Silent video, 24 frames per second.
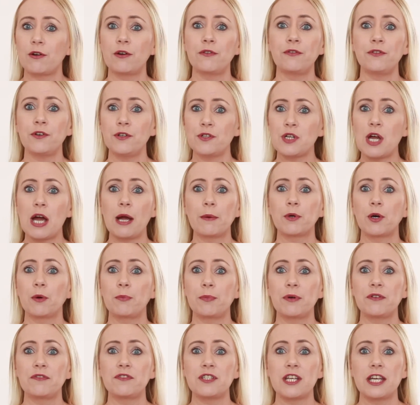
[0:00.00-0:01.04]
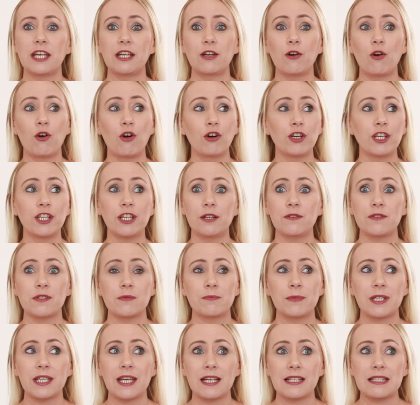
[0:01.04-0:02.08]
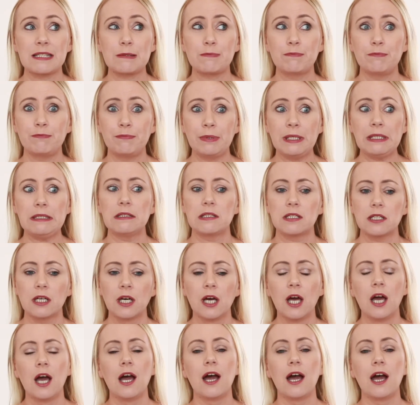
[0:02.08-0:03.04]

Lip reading: or a full-time cup of tea, or, somebody gets beat,